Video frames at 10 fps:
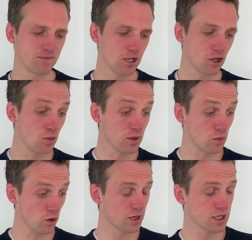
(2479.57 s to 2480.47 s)
Go with
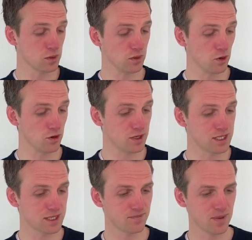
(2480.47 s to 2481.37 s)
works, with
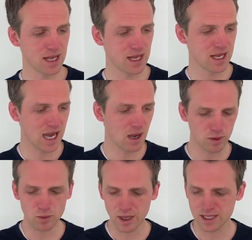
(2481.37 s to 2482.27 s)
words, and
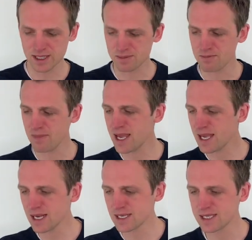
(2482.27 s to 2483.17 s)
with wonders,
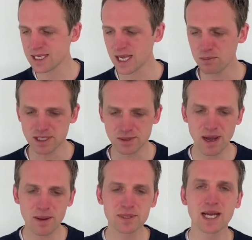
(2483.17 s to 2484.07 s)
making disciples,
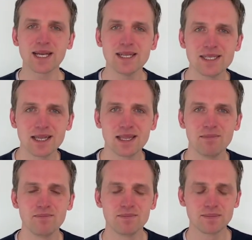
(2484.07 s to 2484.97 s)
baptizing them.